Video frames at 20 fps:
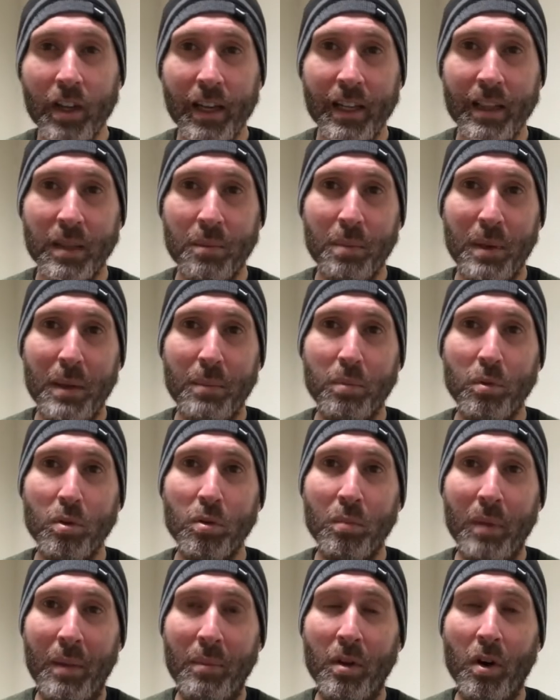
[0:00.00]
at the people who
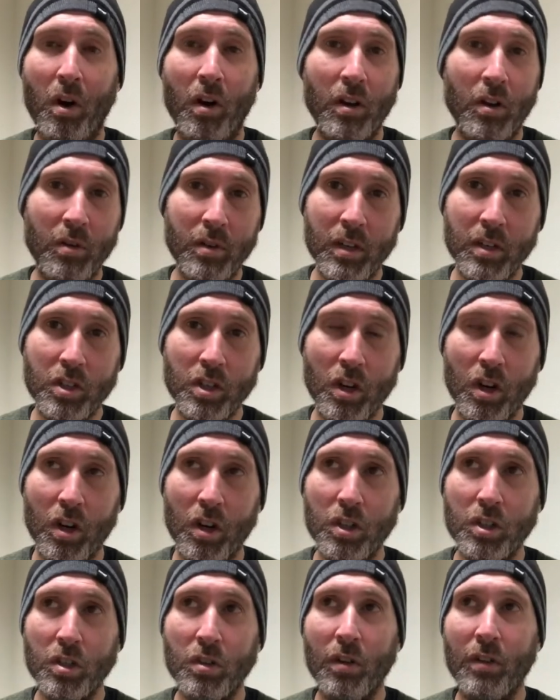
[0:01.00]
maybe aren't going to
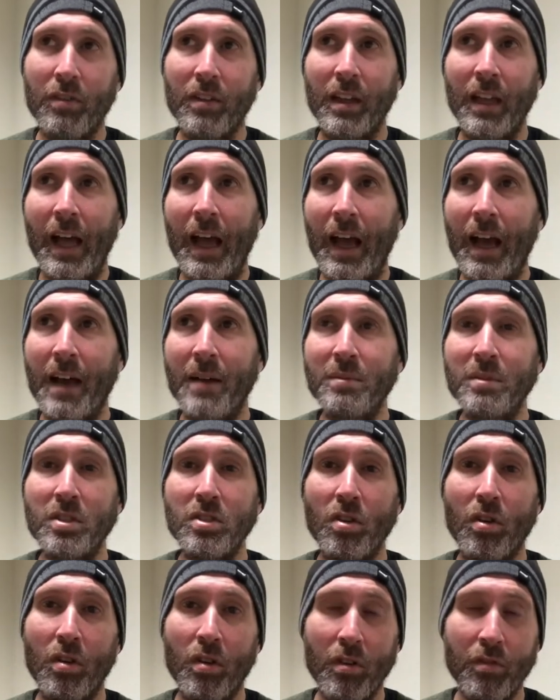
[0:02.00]
church, or have lapsed,
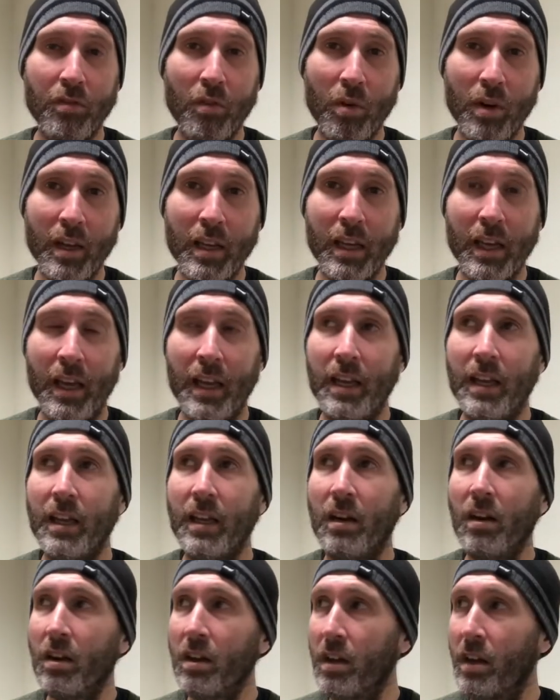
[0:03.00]
or
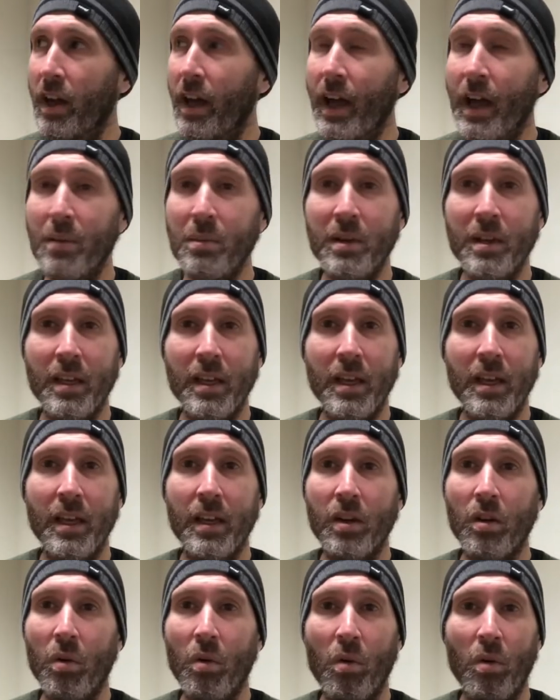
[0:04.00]
fornicating, or
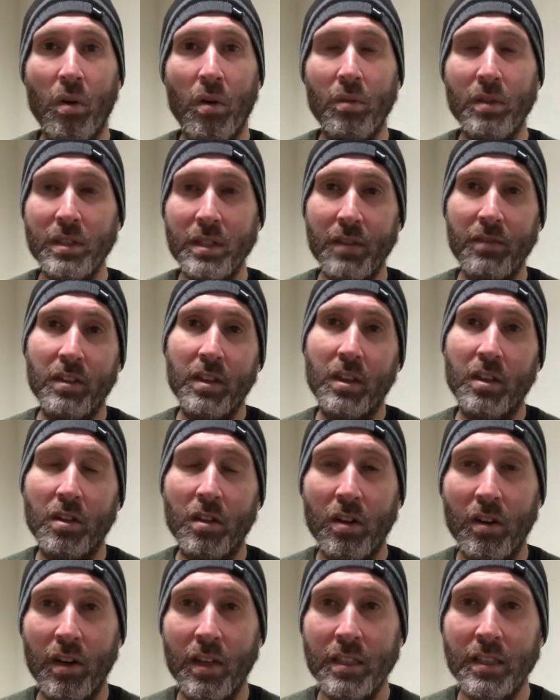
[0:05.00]
cohabiting, or receiving the
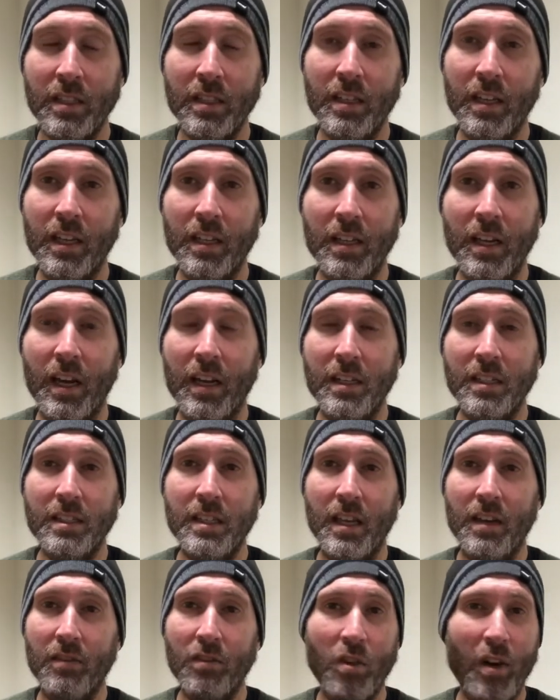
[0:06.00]
Eucharist and not in a
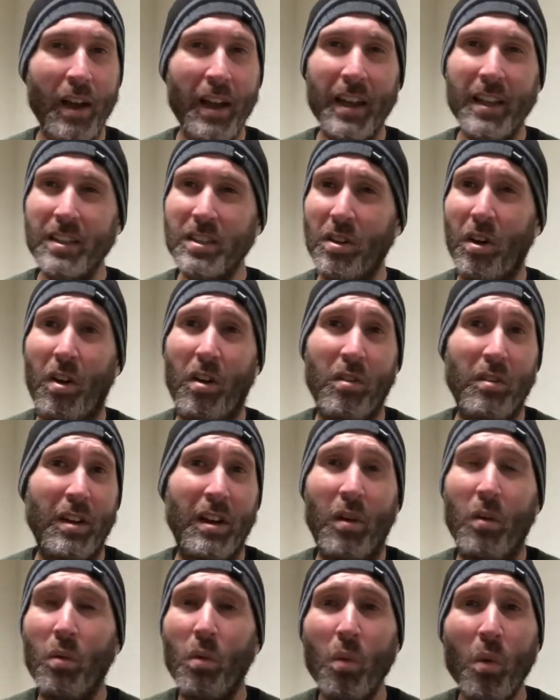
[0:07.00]
state of grace, or
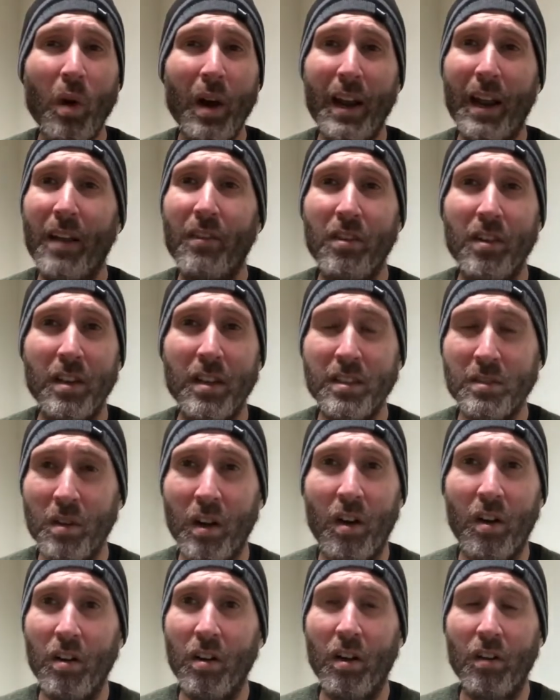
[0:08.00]
whatever it is,
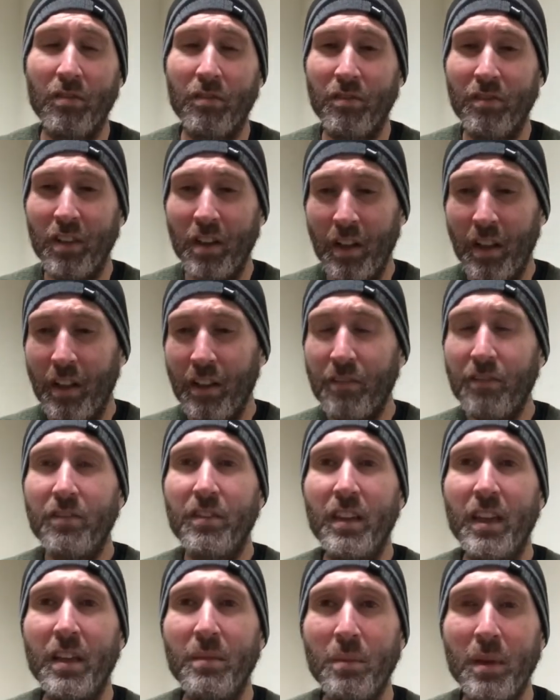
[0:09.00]
are
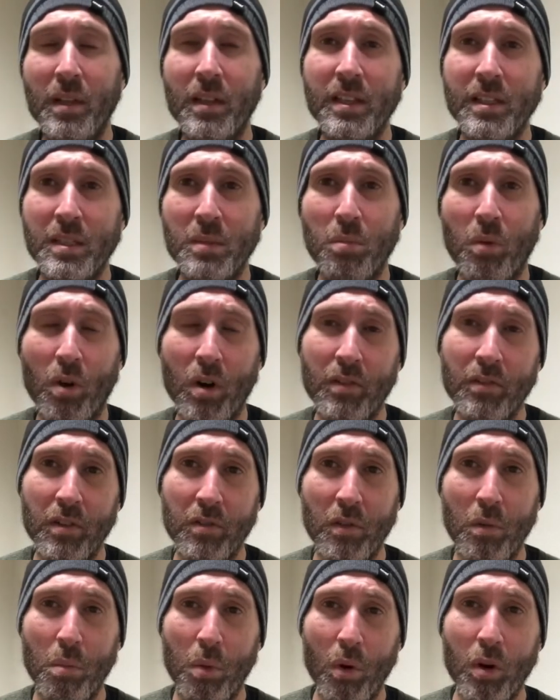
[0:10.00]
vehemently supportive of
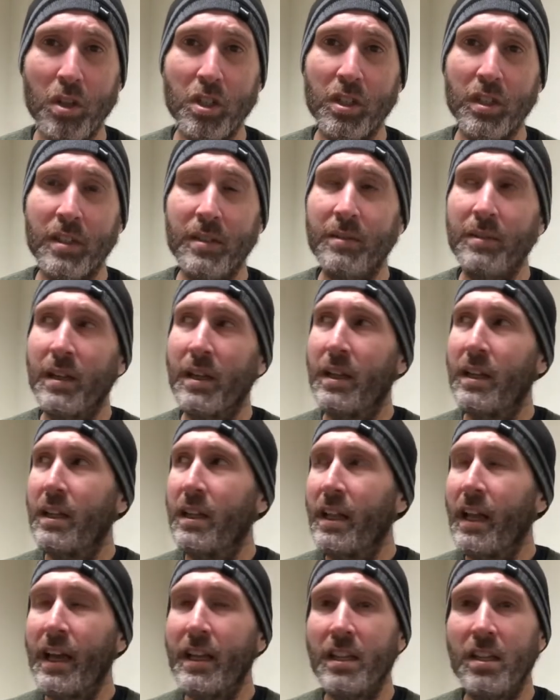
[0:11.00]
abortion.
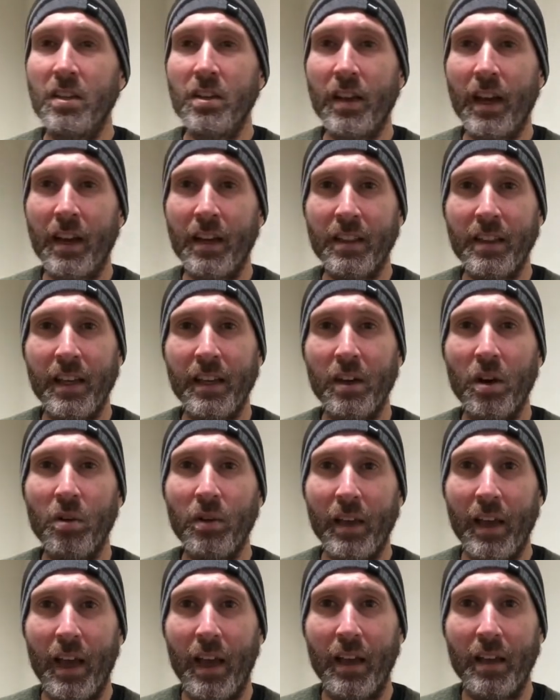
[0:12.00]
And then you got to think,
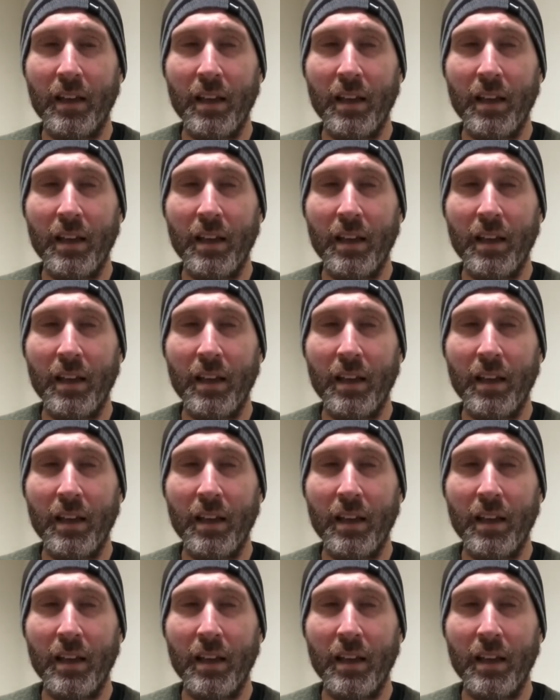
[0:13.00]
okay,